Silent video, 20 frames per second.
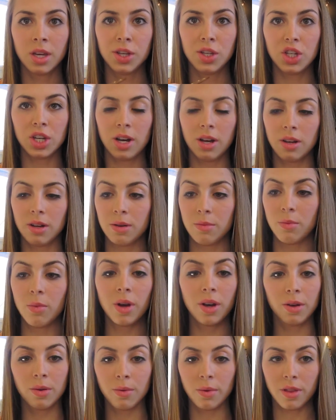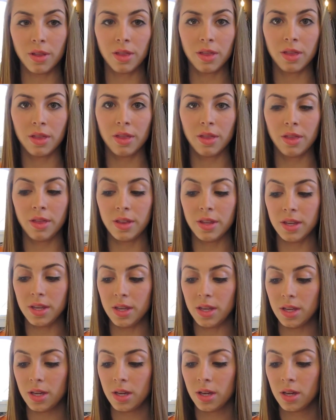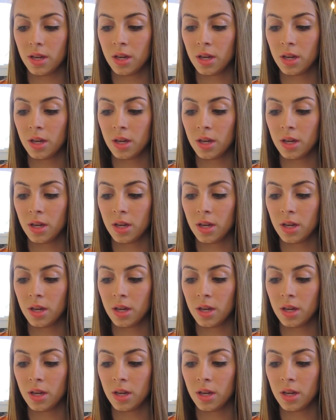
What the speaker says: gel and one with the